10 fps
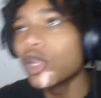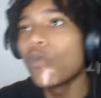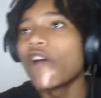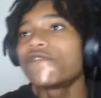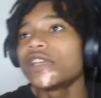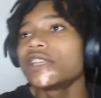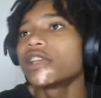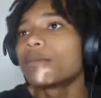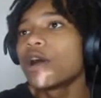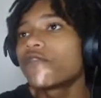the 150
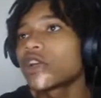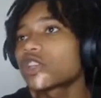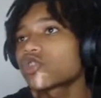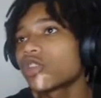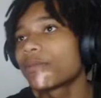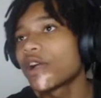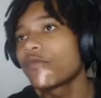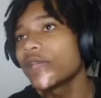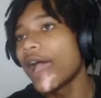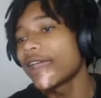in the motherfucking stream, bro.
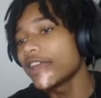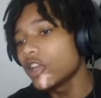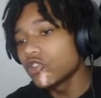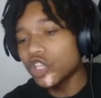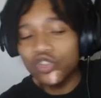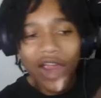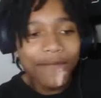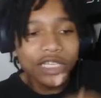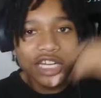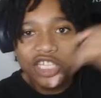If we got any new
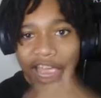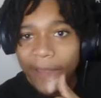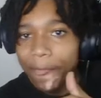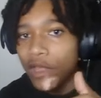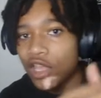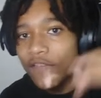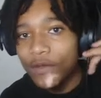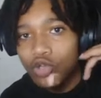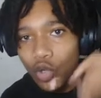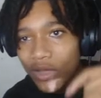subscribers in the chat,
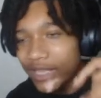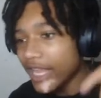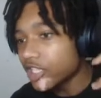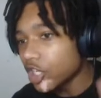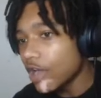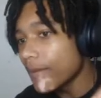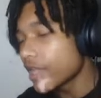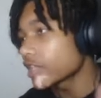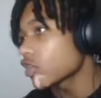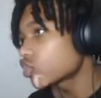if you do hit that sub
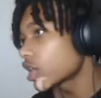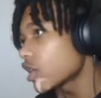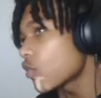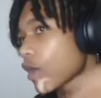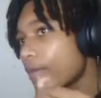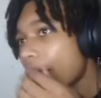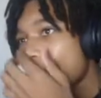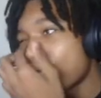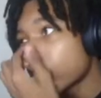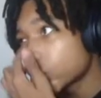button, your channel will pop
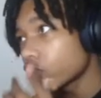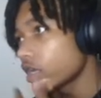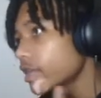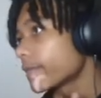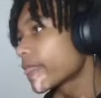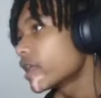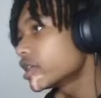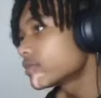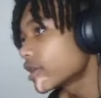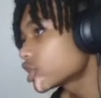up on the screen.
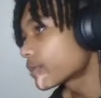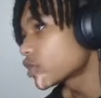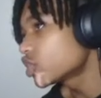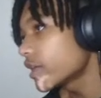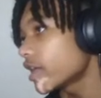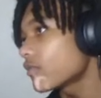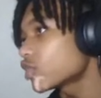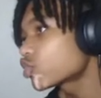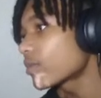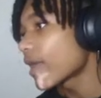It's much appreciated.
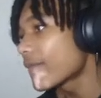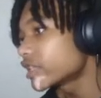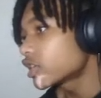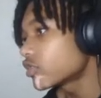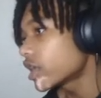We stream every single